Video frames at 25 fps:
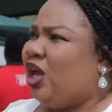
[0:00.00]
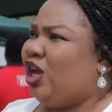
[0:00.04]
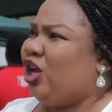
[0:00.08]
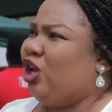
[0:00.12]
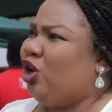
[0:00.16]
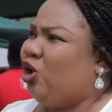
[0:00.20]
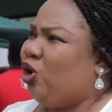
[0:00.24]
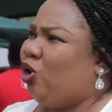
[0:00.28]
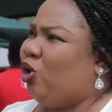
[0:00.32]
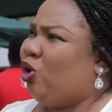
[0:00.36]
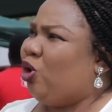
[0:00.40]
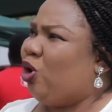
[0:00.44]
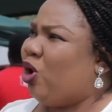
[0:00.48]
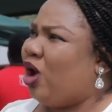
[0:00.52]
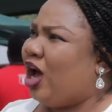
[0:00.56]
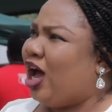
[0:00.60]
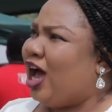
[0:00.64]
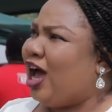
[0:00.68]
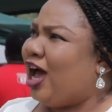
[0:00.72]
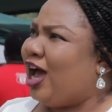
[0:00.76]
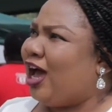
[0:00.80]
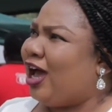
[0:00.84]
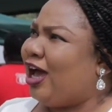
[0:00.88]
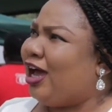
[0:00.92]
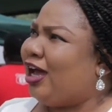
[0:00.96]
You know,
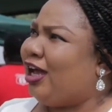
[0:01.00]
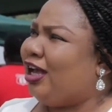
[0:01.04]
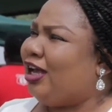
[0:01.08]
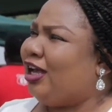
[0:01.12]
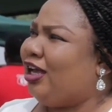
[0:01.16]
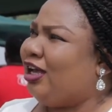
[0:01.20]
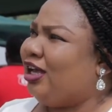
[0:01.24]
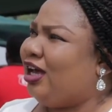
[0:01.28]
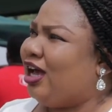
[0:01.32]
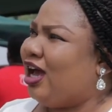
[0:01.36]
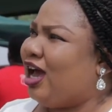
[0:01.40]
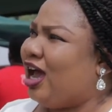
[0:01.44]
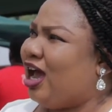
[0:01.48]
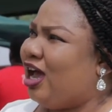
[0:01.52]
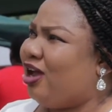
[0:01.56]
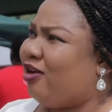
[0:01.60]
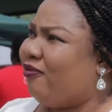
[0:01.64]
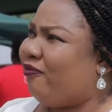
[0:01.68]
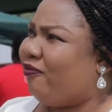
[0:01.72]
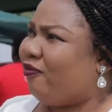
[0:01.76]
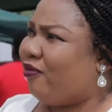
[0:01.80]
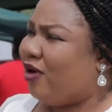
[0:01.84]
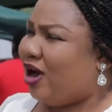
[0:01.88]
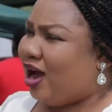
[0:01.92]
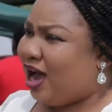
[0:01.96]

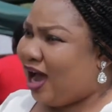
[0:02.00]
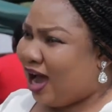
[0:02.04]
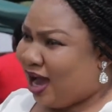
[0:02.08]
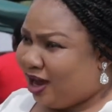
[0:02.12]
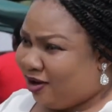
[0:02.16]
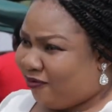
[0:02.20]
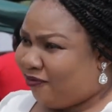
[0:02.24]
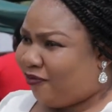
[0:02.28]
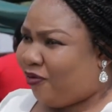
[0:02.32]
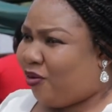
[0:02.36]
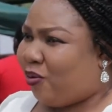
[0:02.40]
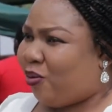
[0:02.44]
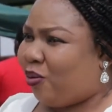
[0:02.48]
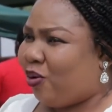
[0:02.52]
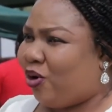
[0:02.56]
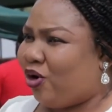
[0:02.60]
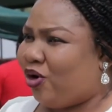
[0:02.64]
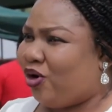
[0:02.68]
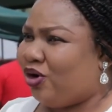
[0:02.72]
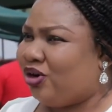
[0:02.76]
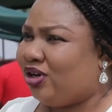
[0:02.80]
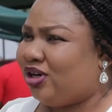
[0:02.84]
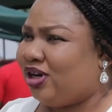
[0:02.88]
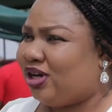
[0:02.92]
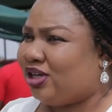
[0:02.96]
I for
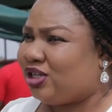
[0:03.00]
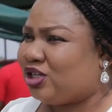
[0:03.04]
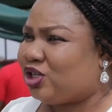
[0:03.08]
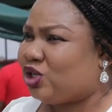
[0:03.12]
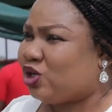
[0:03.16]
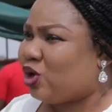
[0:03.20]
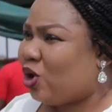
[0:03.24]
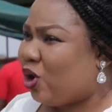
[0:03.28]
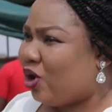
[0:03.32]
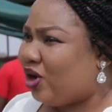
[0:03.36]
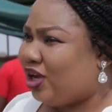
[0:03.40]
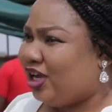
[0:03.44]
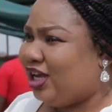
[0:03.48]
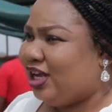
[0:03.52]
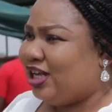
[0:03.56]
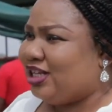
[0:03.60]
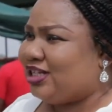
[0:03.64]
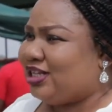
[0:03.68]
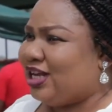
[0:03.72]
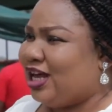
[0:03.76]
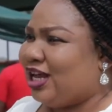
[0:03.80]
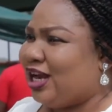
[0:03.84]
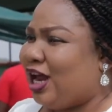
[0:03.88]
one saw it,